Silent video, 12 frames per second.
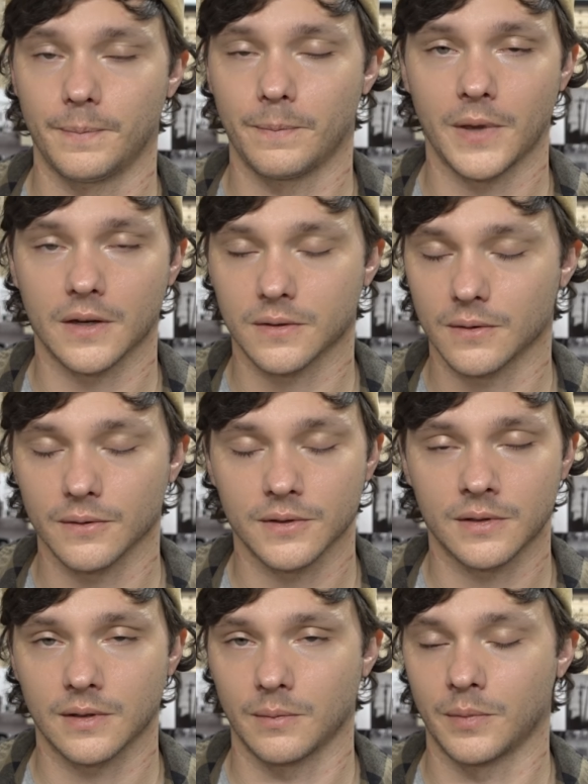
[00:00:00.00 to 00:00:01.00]

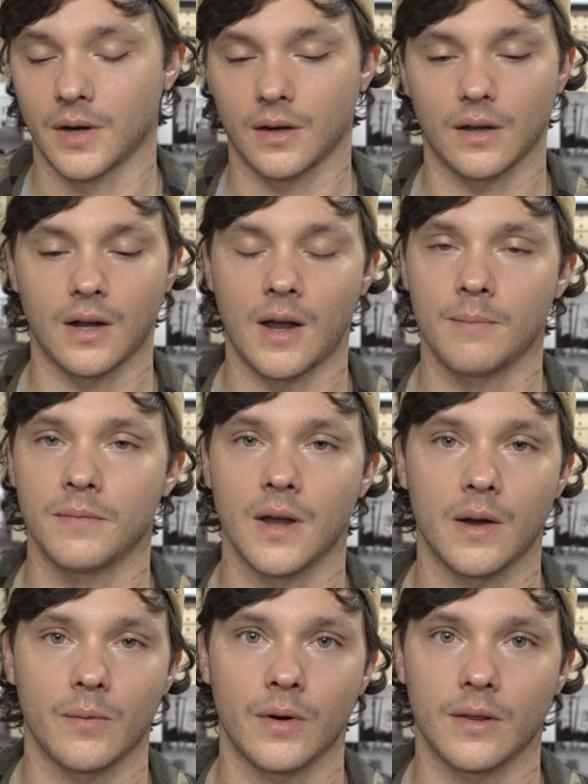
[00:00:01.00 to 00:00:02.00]
pixels, but I'm
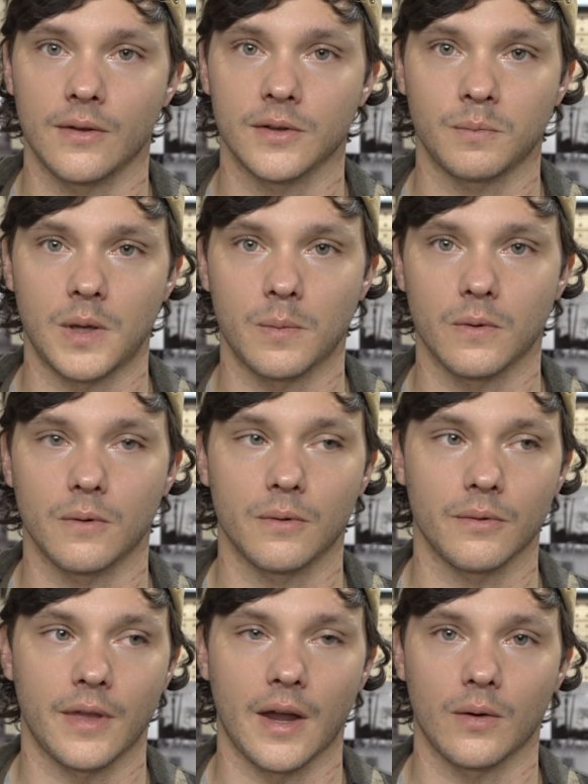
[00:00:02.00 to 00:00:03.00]
not one of those
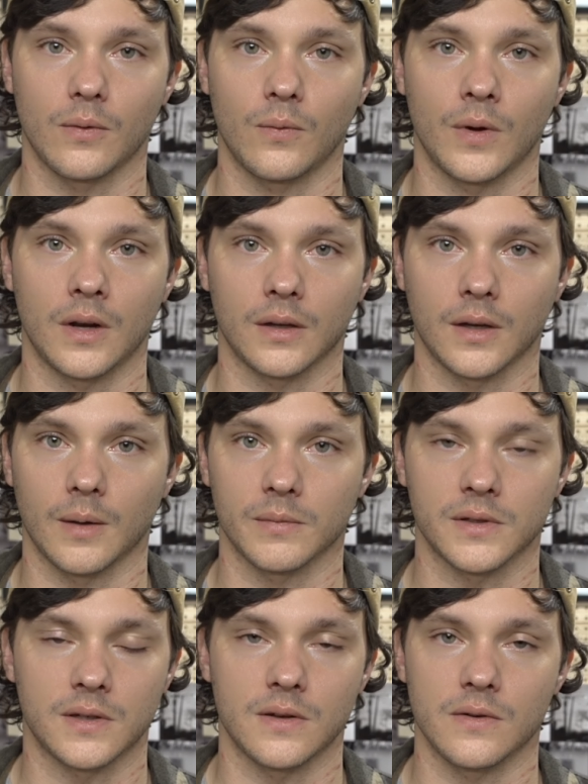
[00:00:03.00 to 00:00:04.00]
people that, when it
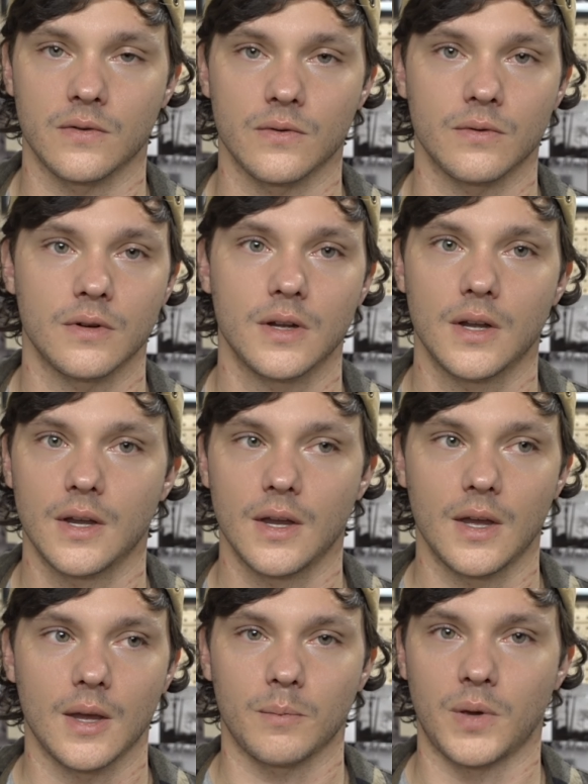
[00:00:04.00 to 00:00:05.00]
comes to
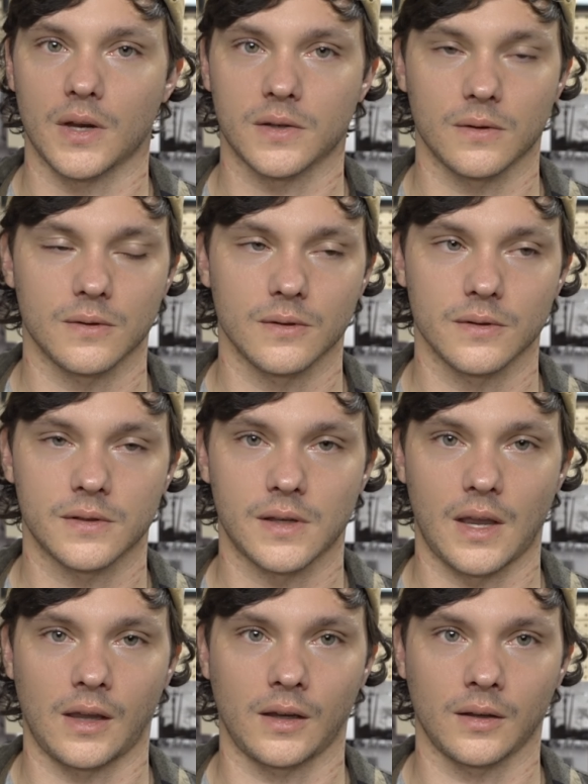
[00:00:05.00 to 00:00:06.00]
pixels
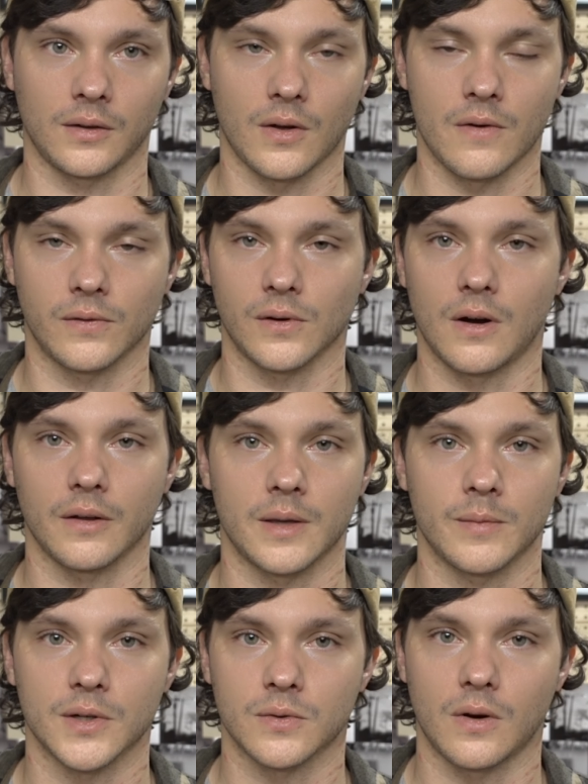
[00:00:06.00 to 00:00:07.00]
and overall
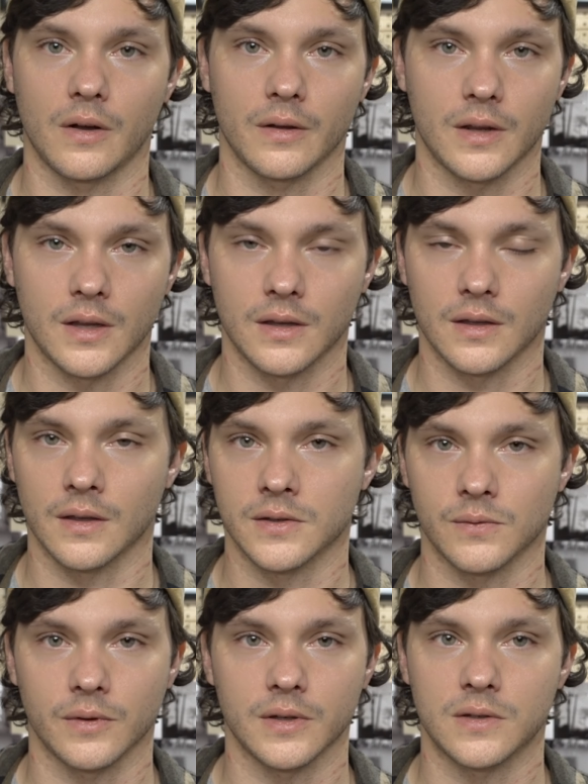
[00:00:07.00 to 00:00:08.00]
image quality, is
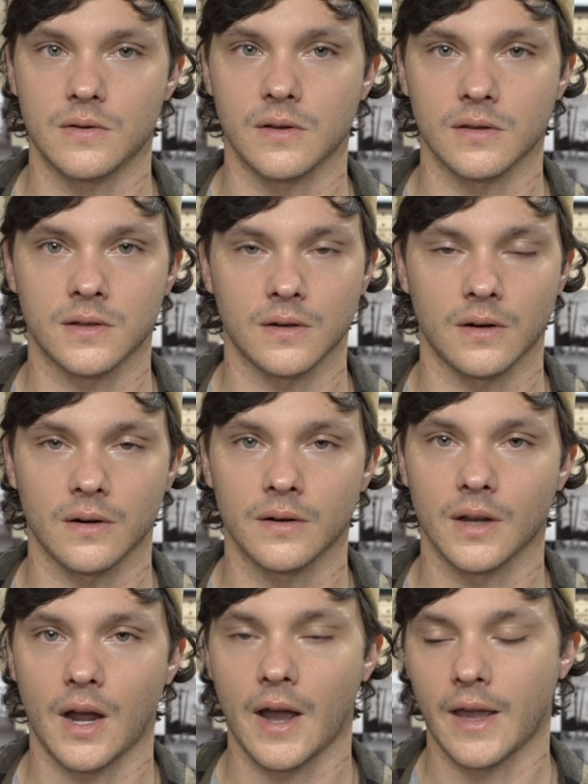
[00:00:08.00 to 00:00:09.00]
really too concerned.
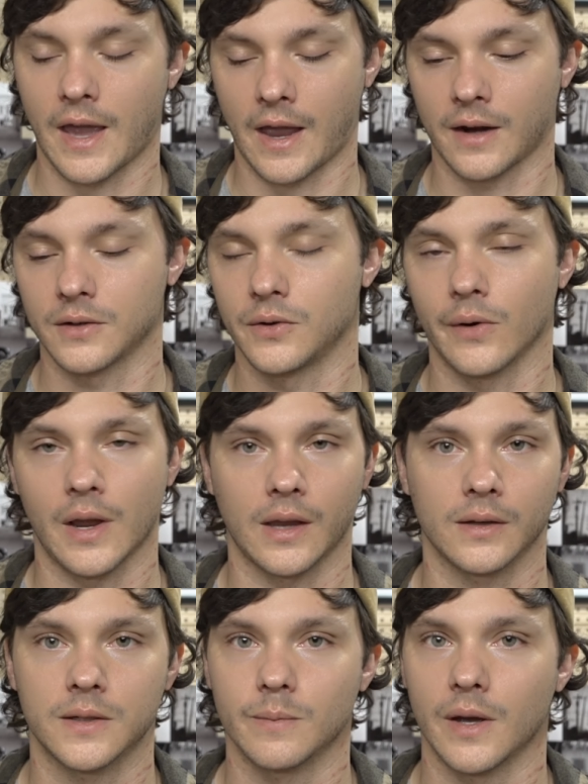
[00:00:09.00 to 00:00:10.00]
I add
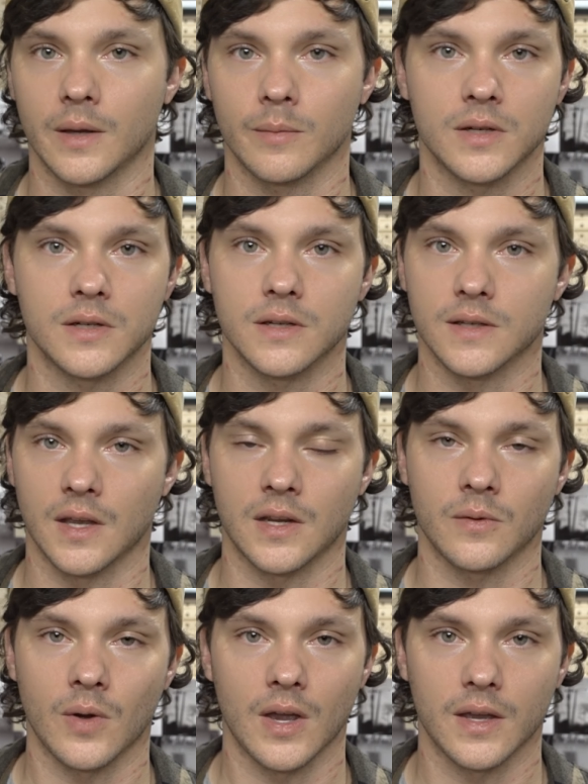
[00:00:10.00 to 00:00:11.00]
grain to my images
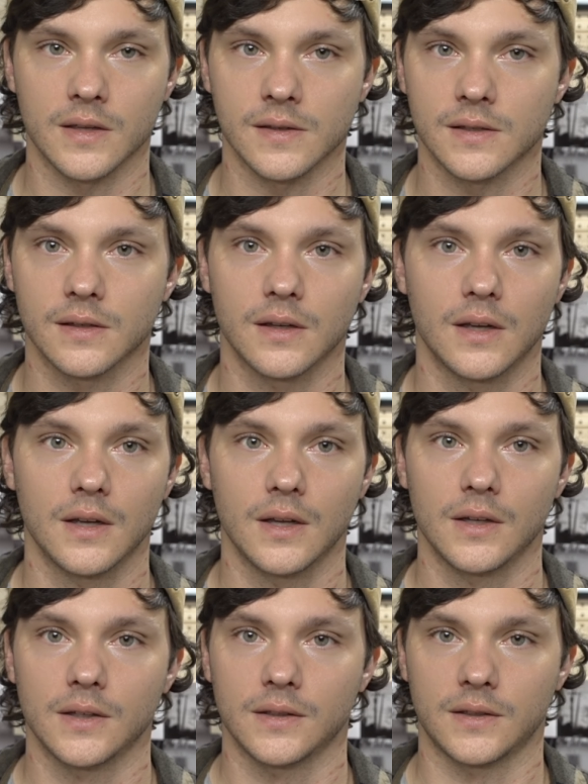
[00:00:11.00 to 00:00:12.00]
anyways,
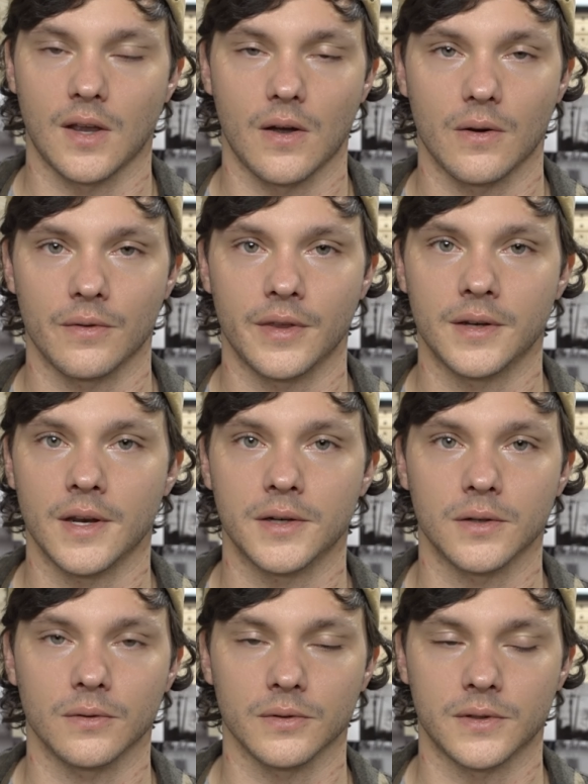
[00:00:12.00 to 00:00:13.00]
so the
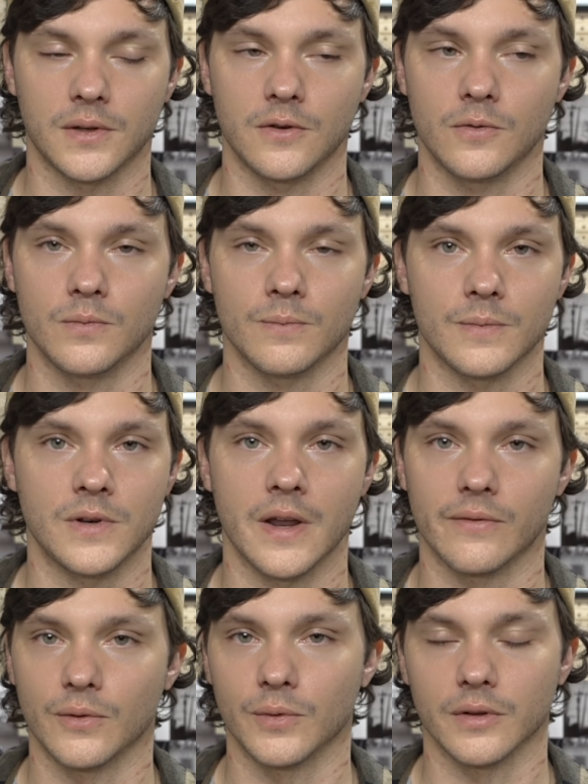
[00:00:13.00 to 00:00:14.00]
digital zoom
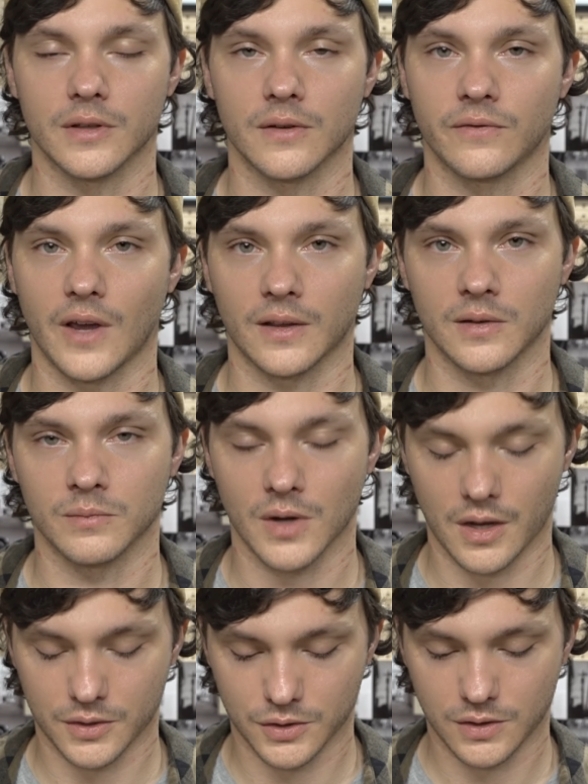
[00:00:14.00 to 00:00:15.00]
never really affected
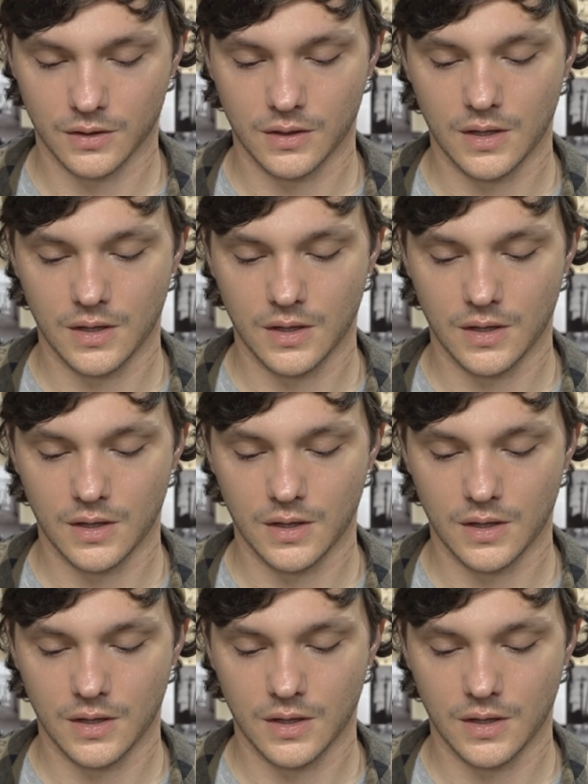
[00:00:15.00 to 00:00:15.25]
much.